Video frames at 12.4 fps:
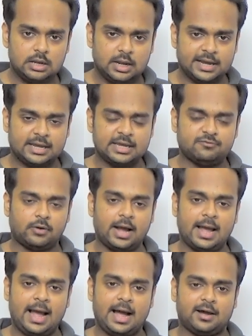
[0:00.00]
Like if
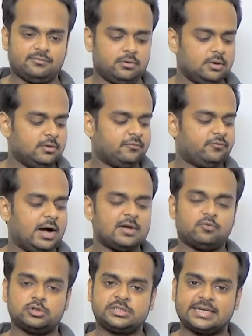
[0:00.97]
I have
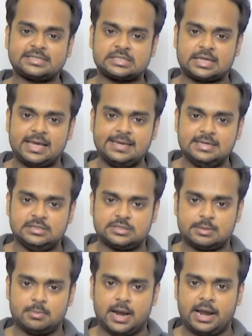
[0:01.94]
5 or 6
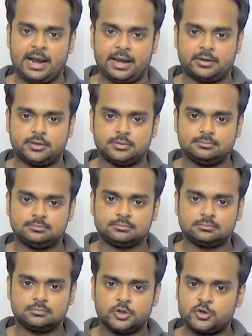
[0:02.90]
keys in my hand,
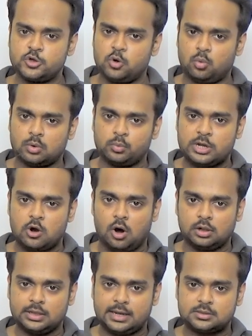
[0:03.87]
do you know what we
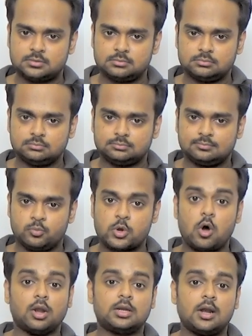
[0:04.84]
call that? We
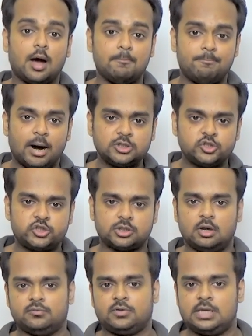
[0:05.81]
call it a
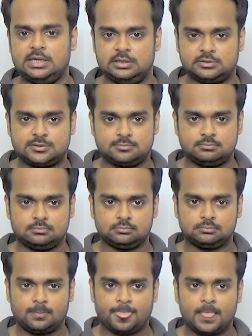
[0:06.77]
bunch of keys.
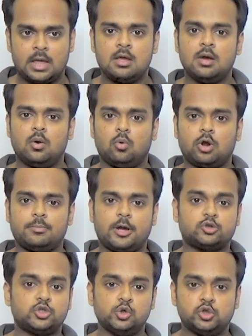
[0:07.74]
What
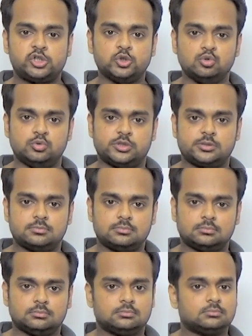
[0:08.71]
about 2 shoes?
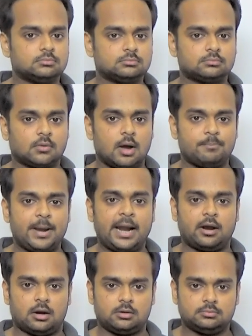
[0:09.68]
A
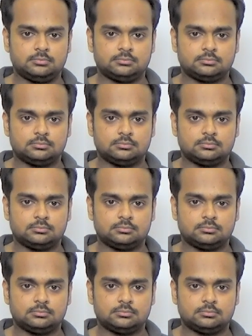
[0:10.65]
pair.